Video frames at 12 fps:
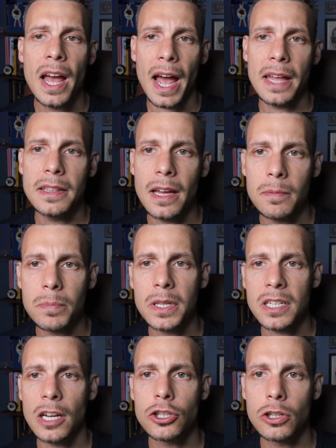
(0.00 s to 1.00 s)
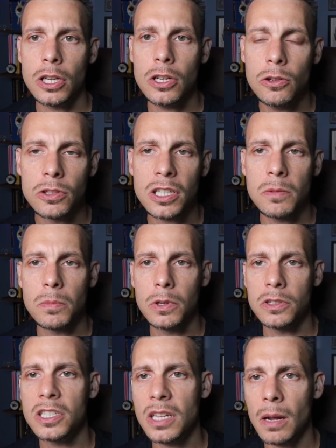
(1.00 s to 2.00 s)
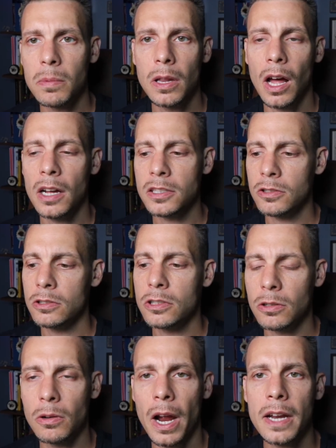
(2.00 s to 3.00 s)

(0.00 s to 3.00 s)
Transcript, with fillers: and then potentially using mood stabilizers or